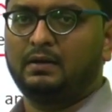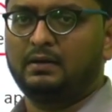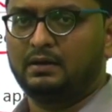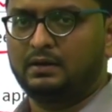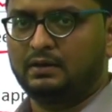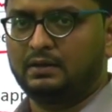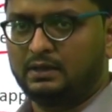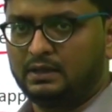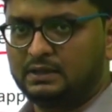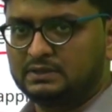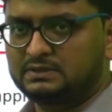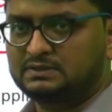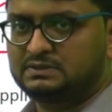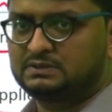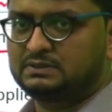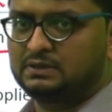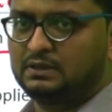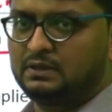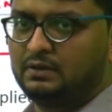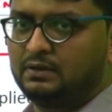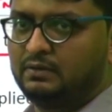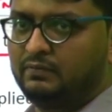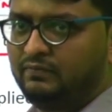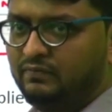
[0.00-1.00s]
his
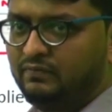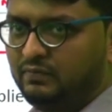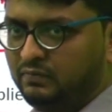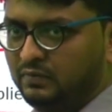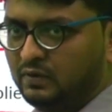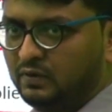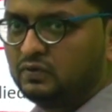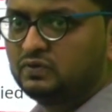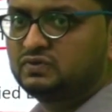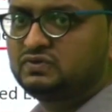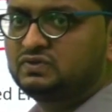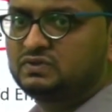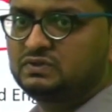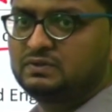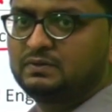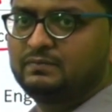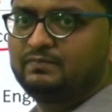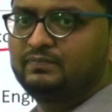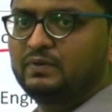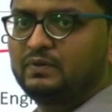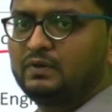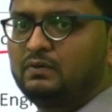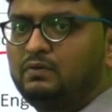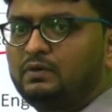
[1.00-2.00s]
views,
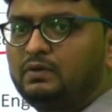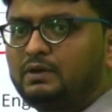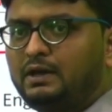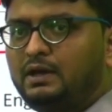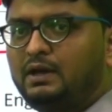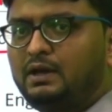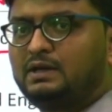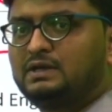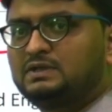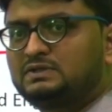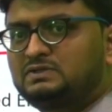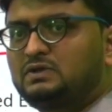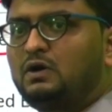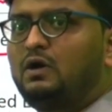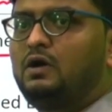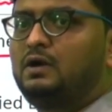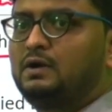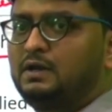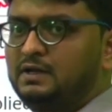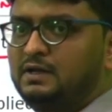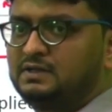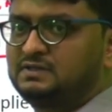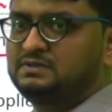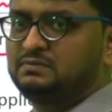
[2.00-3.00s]
okay, his
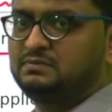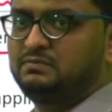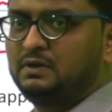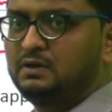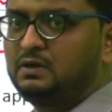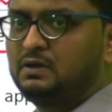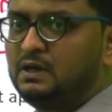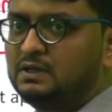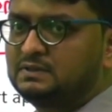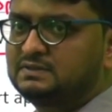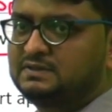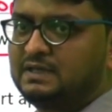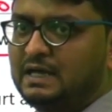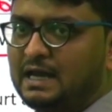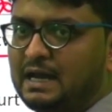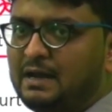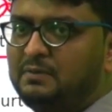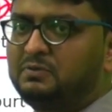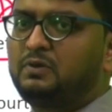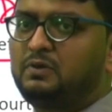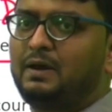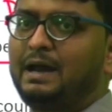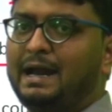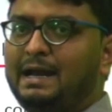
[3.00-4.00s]
orders, because they
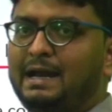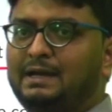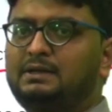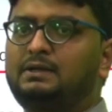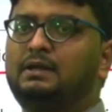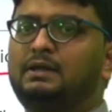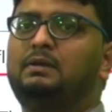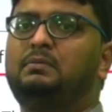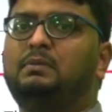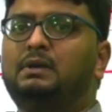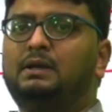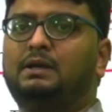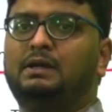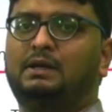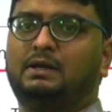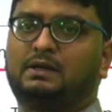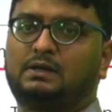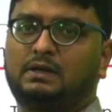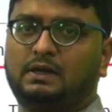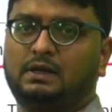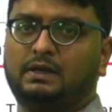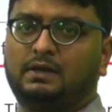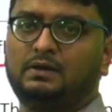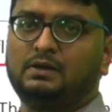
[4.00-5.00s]
have to act
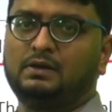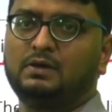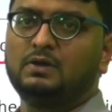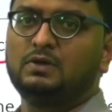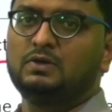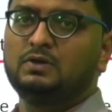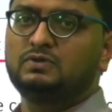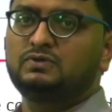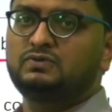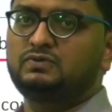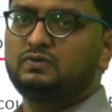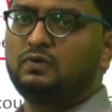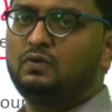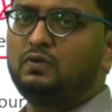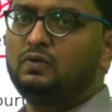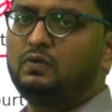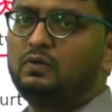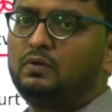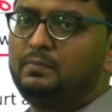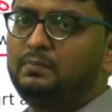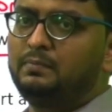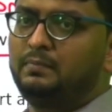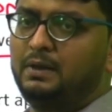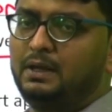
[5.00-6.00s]
immediately.
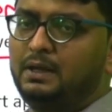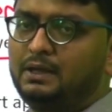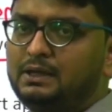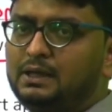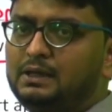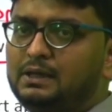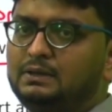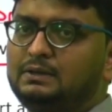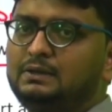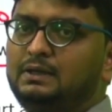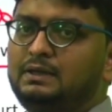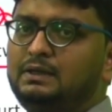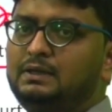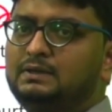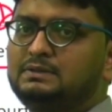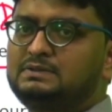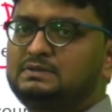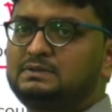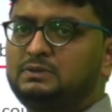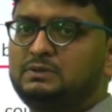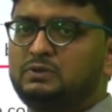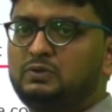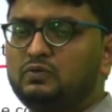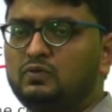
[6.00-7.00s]
So making these
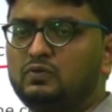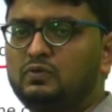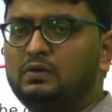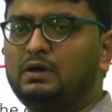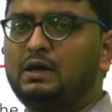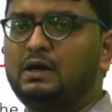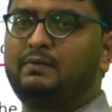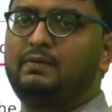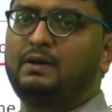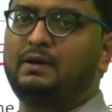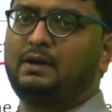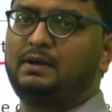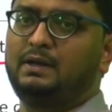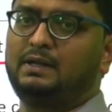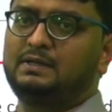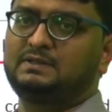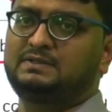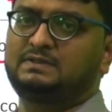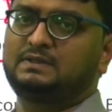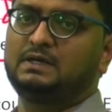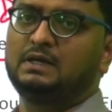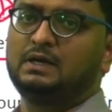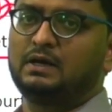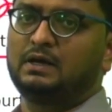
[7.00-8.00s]
two governors,
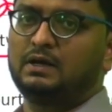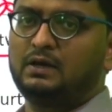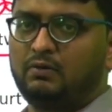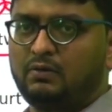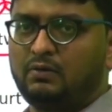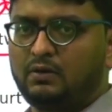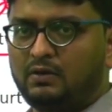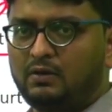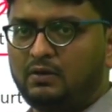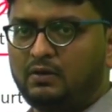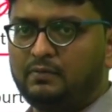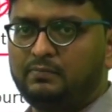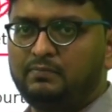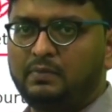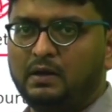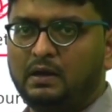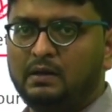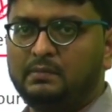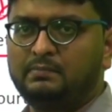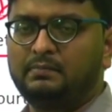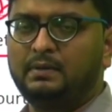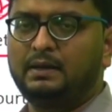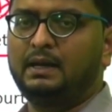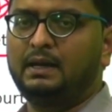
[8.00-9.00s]
Governor of
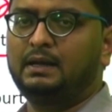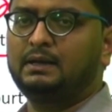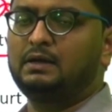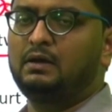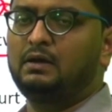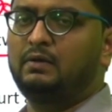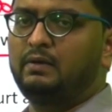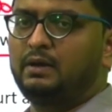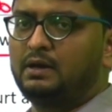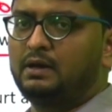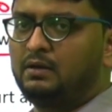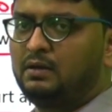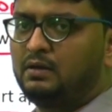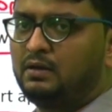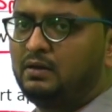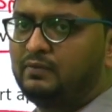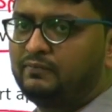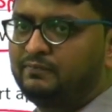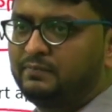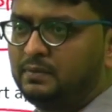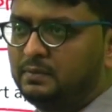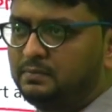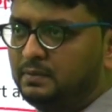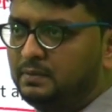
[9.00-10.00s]
Bombay and Governor
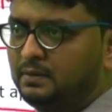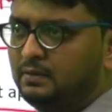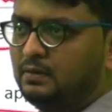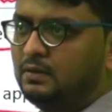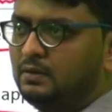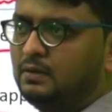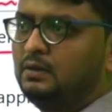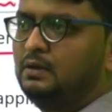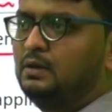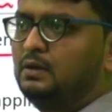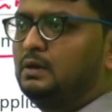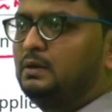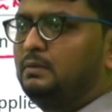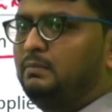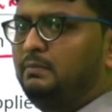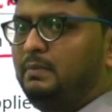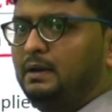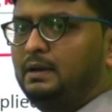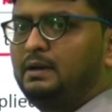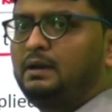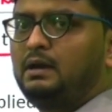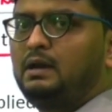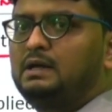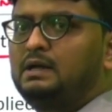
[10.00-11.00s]
of
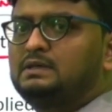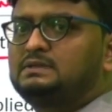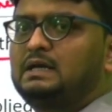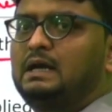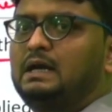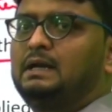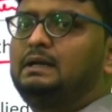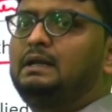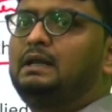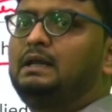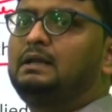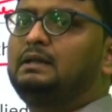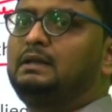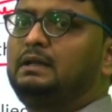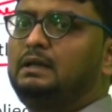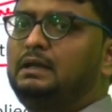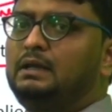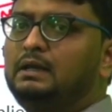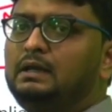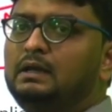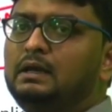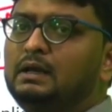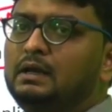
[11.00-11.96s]
Madras, under the